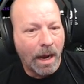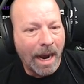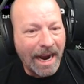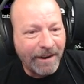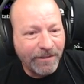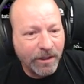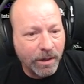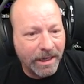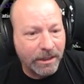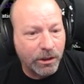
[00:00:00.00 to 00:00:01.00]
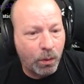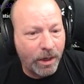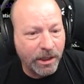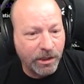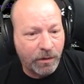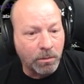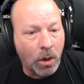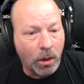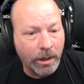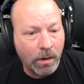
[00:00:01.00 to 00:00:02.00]
I have to go get a Twitch for
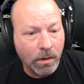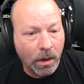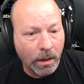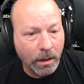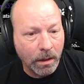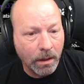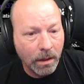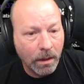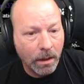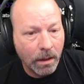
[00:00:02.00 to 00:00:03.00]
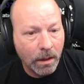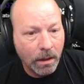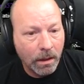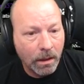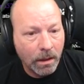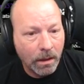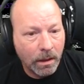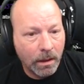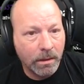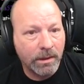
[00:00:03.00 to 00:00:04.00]
Mario Kart?
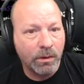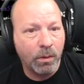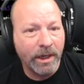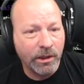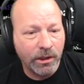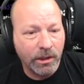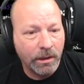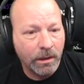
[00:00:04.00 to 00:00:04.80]
A Switch?